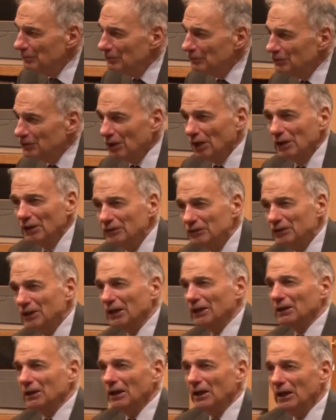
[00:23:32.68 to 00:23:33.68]
So let's
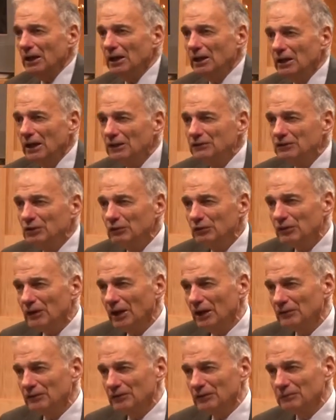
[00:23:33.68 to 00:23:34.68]
take at, at
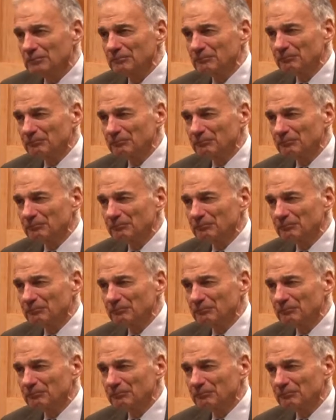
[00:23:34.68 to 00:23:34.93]
2000.